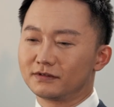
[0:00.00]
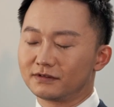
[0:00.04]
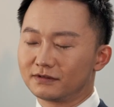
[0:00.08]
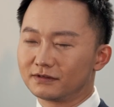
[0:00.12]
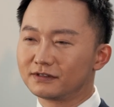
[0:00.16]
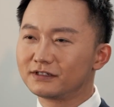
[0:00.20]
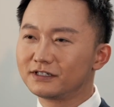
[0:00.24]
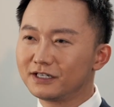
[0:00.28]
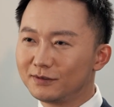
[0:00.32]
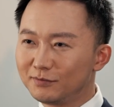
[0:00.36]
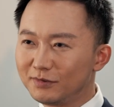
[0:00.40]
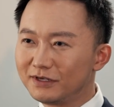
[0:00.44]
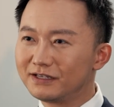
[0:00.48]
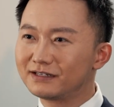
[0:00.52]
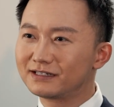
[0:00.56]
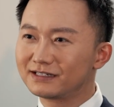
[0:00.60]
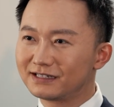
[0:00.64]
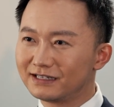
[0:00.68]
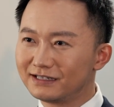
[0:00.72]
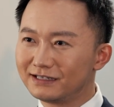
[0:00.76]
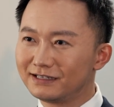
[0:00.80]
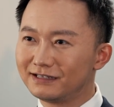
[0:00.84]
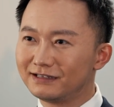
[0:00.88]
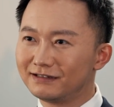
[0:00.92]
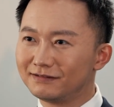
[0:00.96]
C P
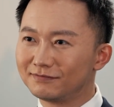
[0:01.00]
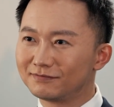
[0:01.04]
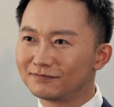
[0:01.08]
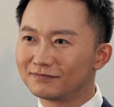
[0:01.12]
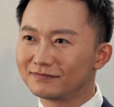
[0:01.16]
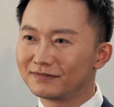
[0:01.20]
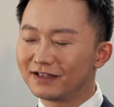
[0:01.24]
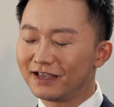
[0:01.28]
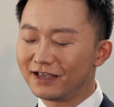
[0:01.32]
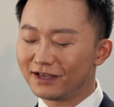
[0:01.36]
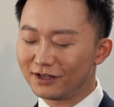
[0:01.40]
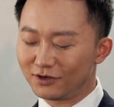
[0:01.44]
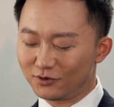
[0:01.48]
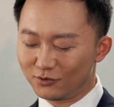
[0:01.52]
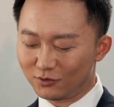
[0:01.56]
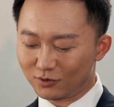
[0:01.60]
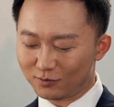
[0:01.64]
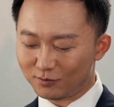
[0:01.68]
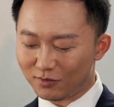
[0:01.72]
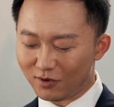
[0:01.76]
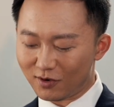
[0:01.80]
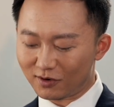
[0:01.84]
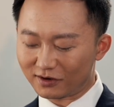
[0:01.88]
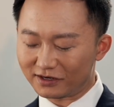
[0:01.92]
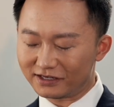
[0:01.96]
C and
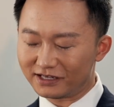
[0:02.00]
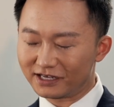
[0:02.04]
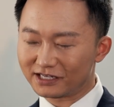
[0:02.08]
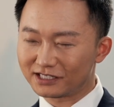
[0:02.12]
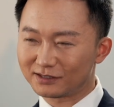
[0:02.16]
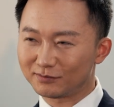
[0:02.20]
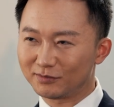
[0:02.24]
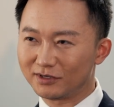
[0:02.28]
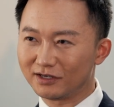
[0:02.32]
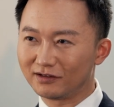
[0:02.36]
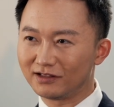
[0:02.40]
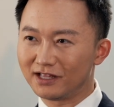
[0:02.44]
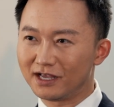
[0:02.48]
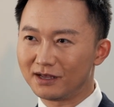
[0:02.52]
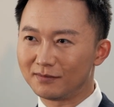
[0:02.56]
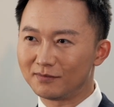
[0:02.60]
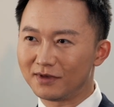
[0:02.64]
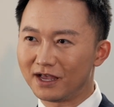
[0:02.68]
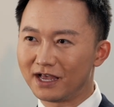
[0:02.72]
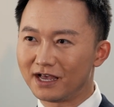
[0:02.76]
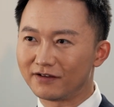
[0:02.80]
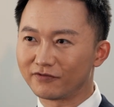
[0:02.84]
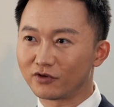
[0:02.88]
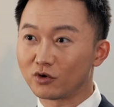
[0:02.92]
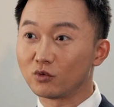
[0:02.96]
your party, S P L M,
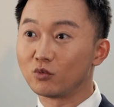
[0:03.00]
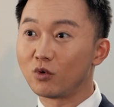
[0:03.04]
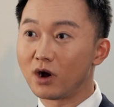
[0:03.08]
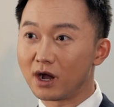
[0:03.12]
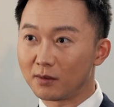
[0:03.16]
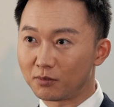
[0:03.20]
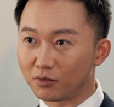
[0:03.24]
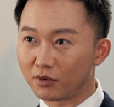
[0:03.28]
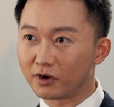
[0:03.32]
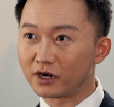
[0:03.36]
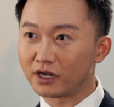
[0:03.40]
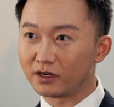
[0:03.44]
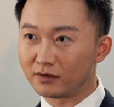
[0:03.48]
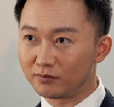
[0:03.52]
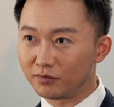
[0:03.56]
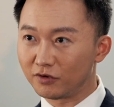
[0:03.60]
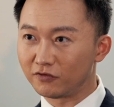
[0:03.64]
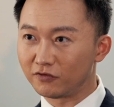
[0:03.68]
have cooperated